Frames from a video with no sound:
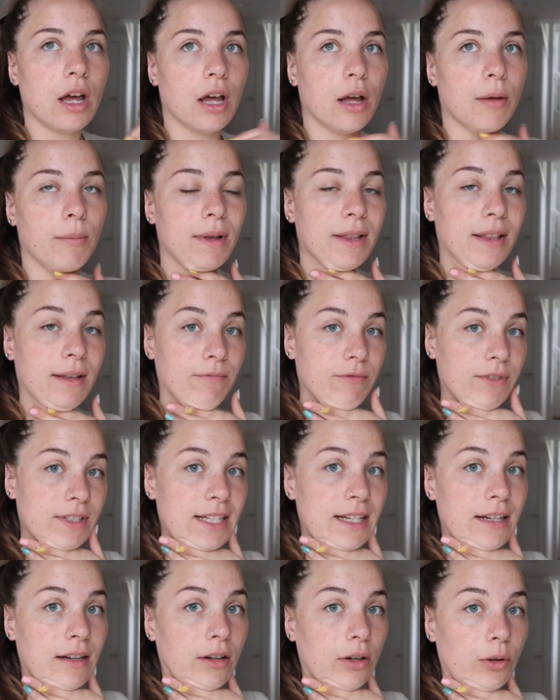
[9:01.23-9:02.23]
And then for
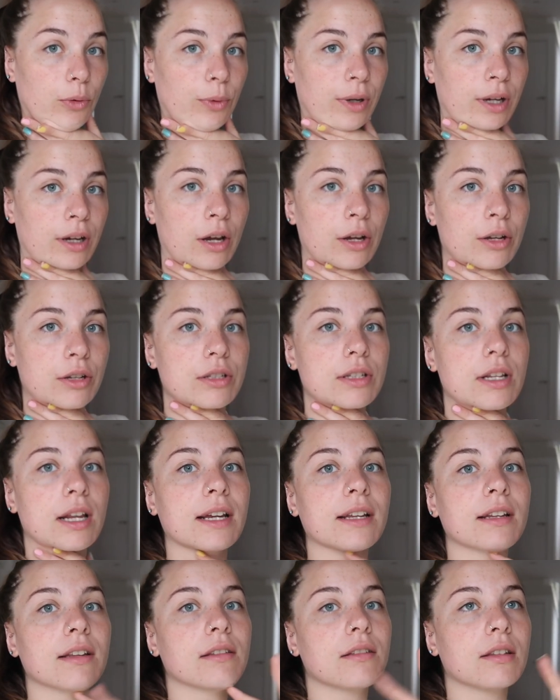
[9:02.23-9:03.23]
dinner, we're going to
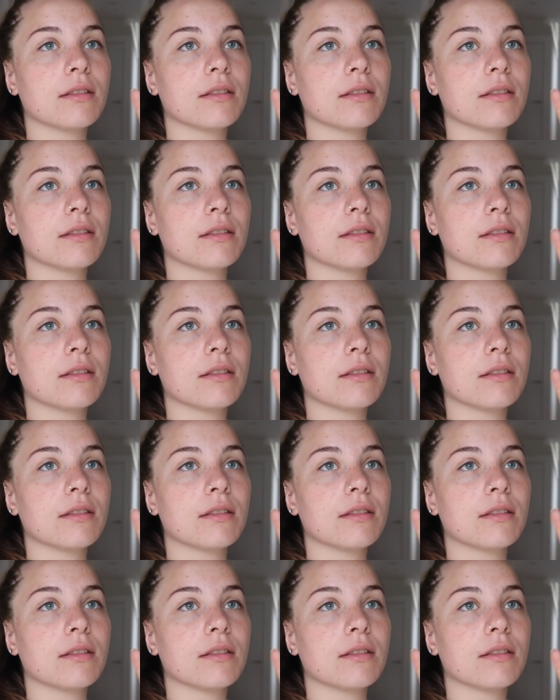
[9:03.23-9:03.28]
like